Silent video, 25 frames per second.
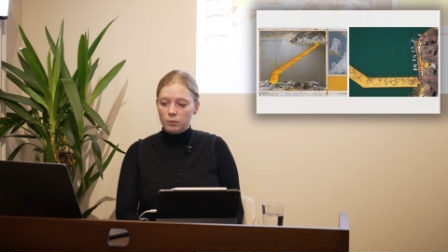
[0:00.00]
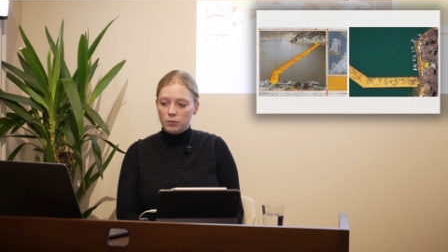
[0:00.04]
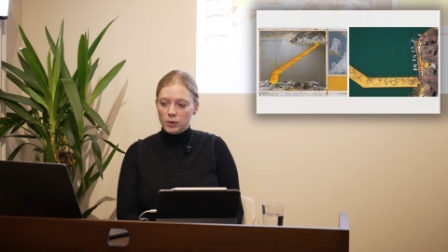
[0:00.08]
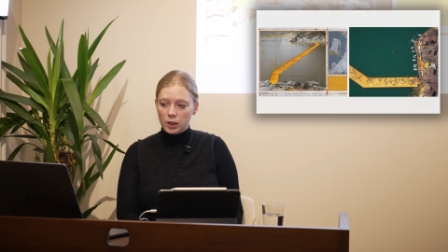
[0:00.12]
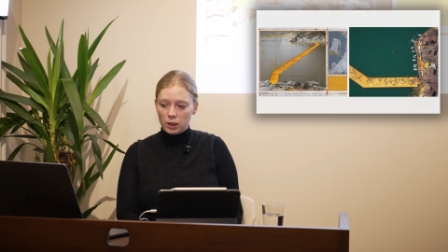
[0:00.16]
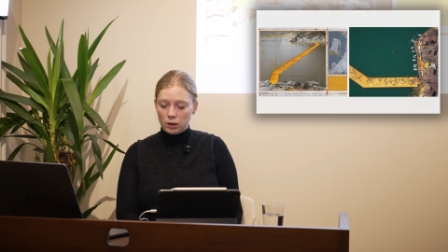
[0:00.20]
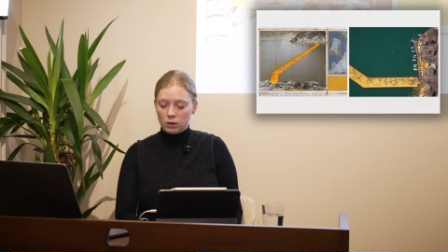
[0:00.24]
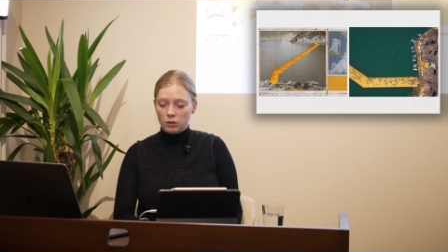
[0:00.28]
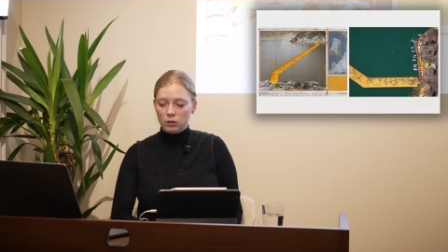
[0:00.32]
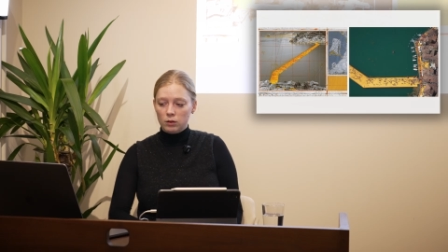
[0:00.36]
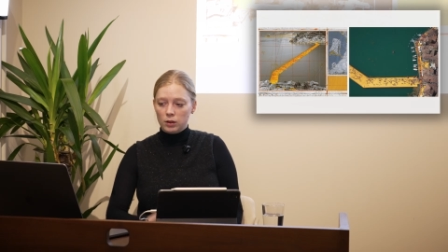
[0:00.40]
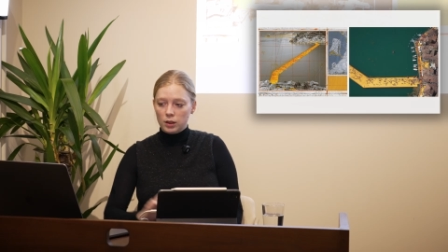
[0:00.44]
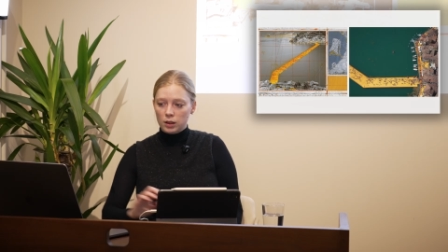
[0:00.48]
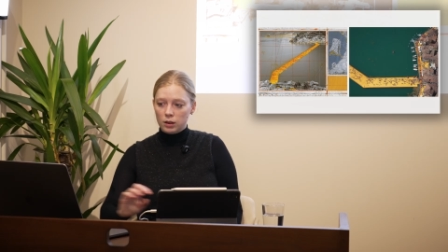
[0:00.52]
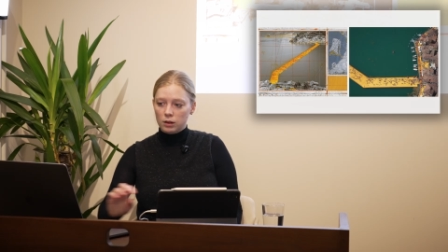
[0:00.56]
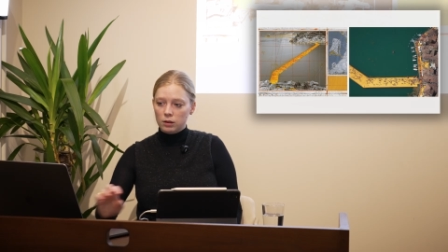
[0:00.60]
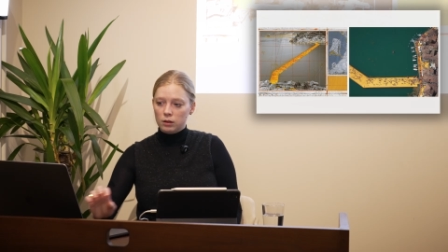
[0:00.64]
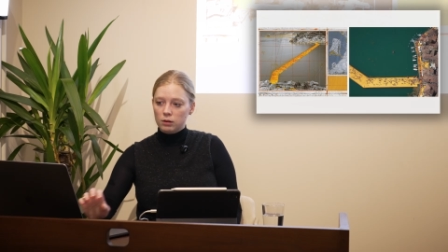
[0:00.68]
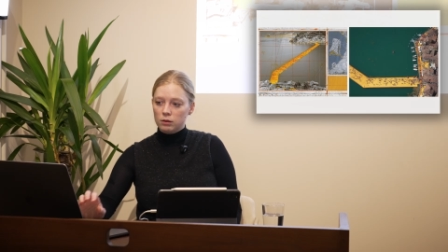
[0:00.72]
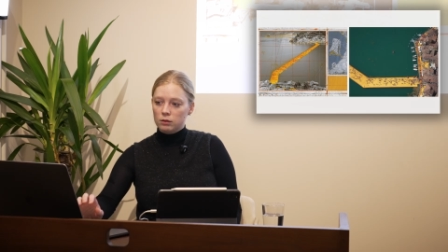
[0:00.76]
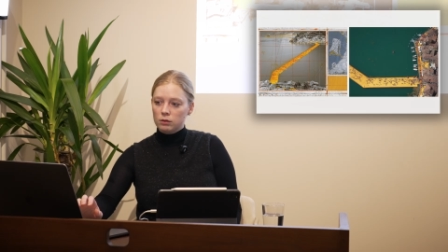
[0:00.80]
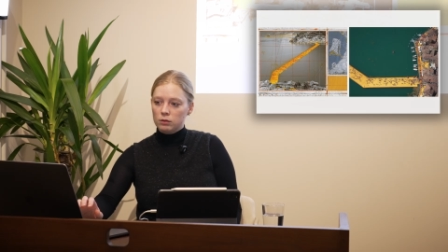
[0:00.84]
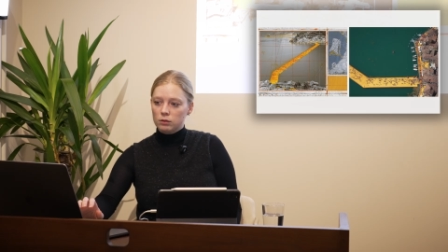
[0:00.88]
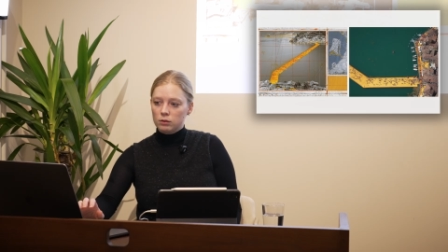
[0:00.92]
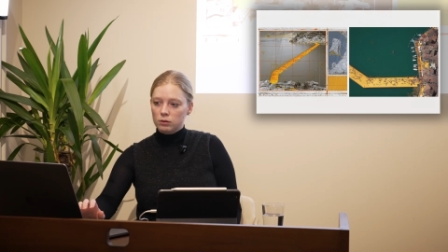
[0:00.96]

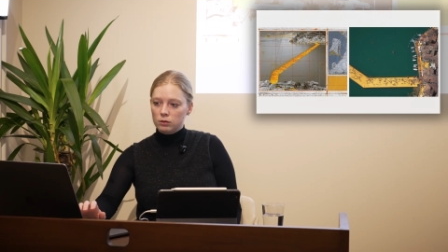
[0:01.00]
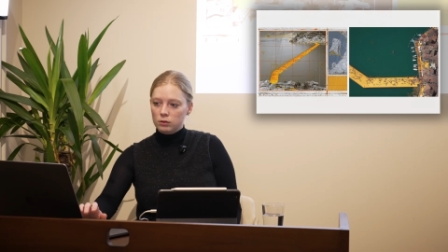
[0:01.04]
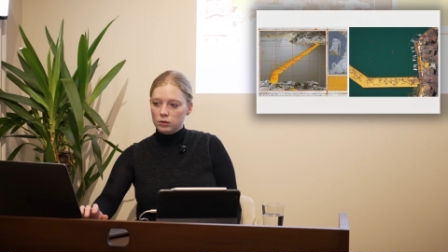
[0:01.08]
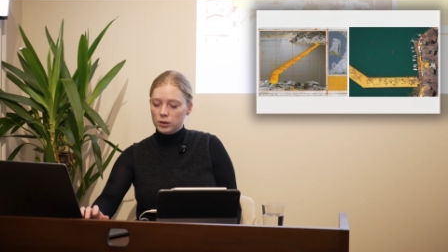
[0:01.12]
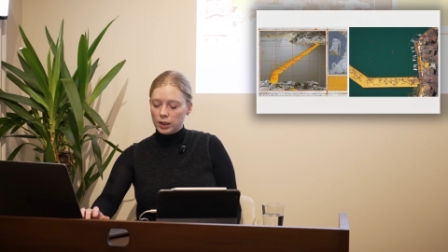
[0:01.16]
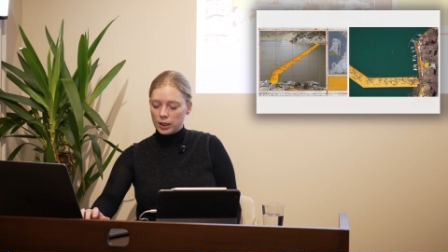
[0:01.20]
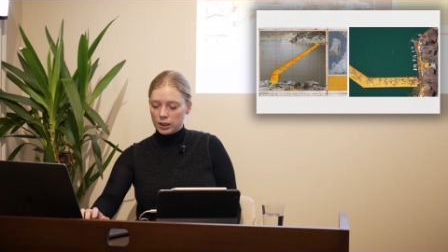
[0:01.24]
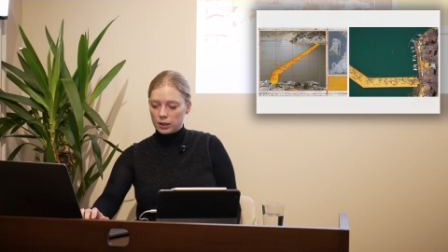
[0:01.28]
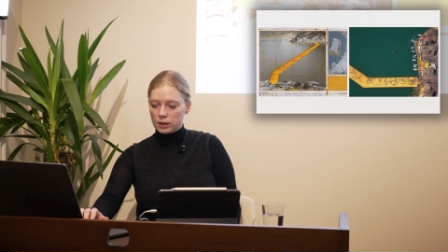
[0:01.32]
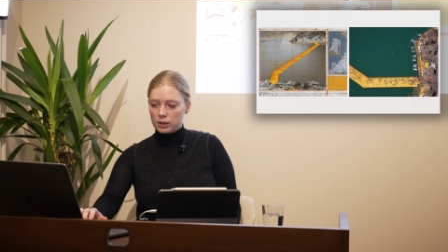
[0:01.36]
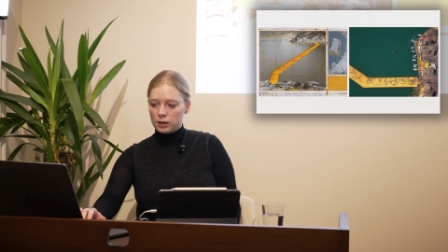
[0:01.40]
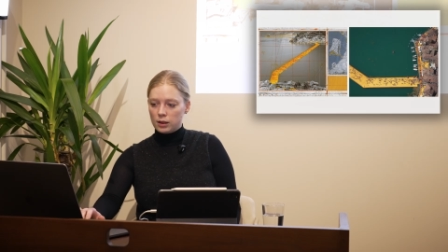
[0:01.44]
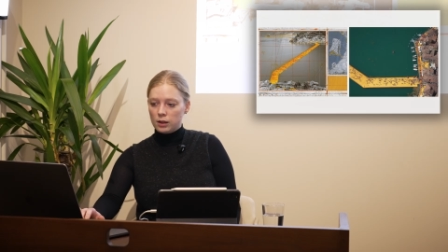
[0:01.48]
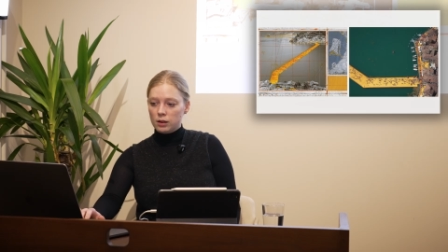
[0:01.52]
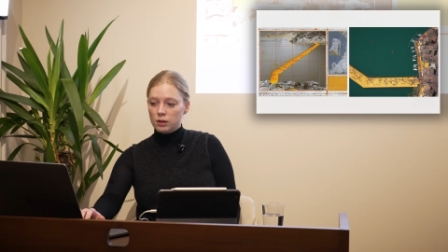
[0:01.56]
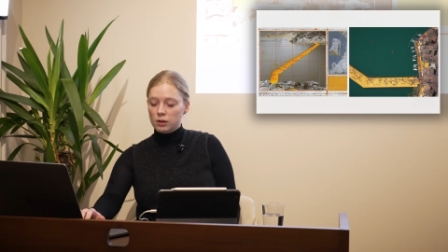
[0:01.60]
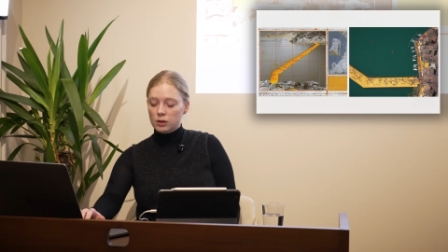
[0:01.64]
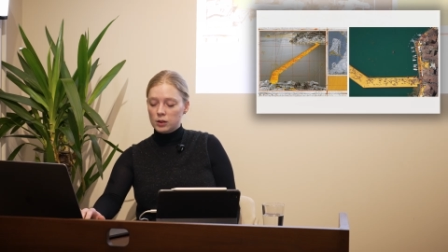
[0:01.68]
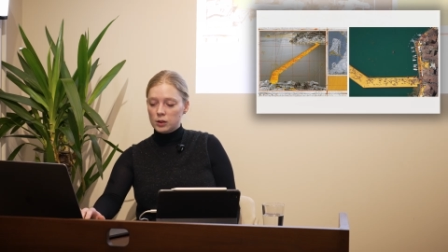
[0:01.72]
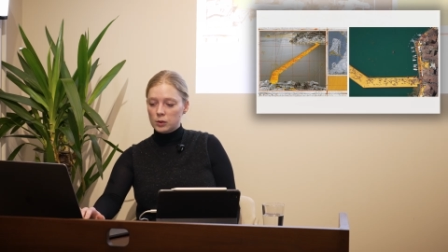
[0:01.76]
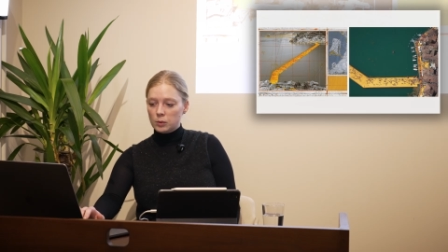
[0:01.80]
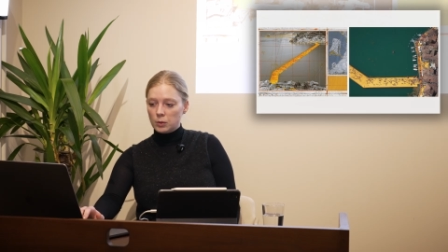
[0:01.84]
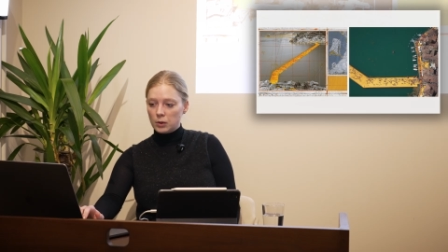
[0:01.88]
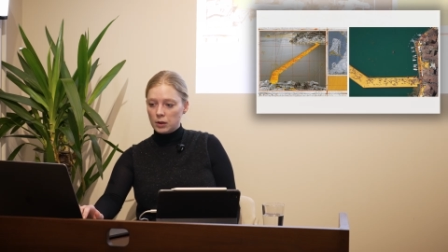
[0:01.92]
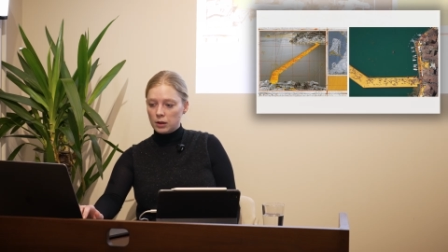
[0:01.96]
included
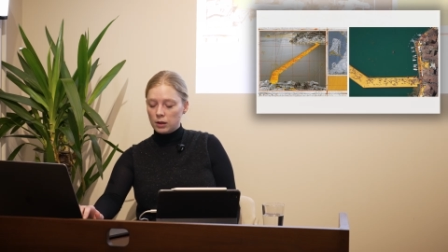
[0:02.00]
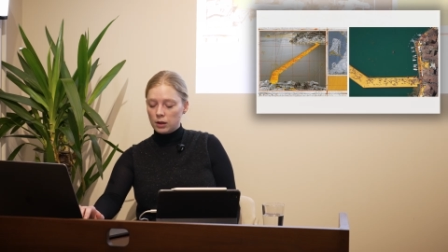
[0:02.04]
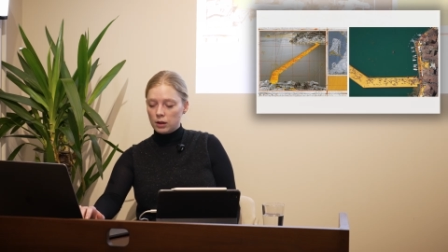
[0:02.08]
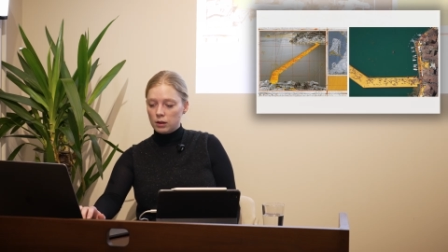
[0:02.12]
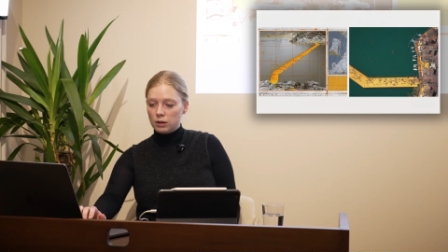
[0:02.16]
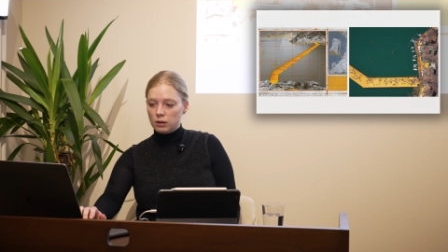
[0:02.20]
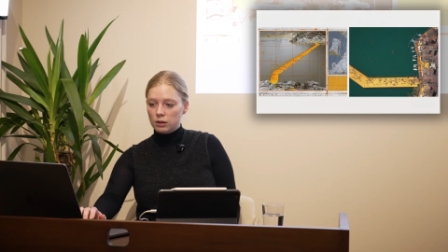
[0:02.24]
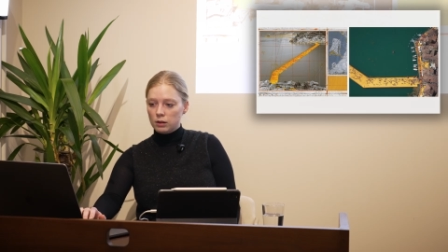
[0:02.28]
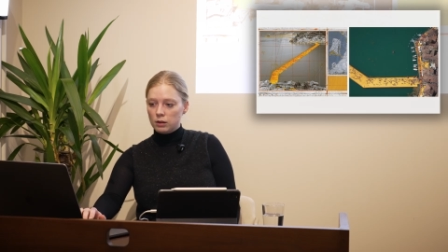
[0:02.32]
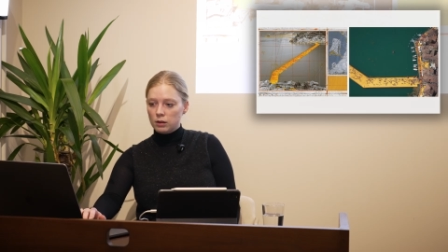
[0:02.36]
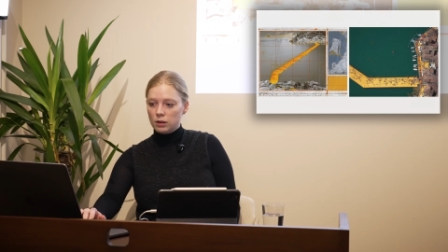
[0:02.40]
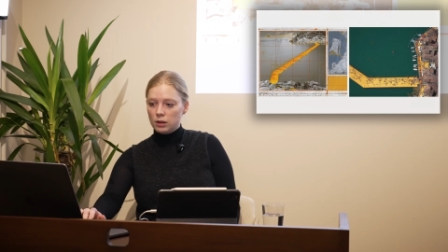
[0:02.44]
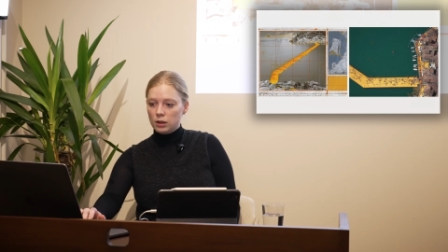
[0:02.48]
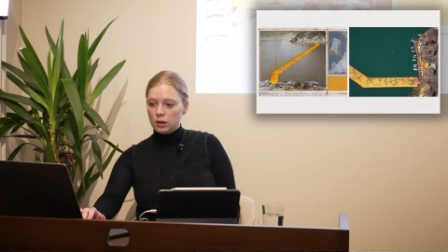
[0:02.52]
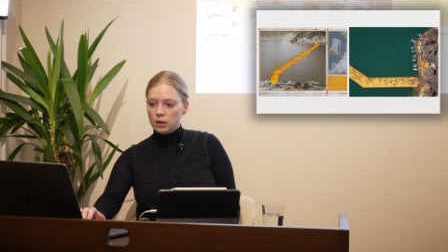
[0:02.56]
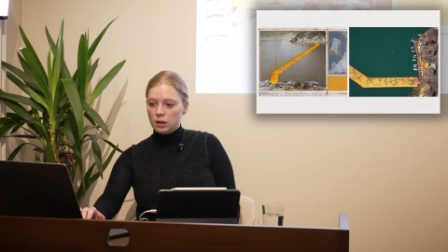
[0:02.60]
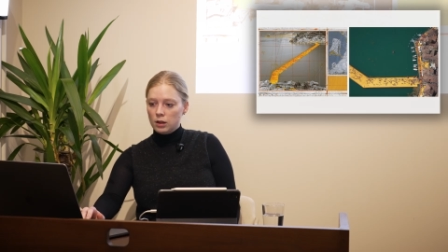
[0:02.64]
textiles within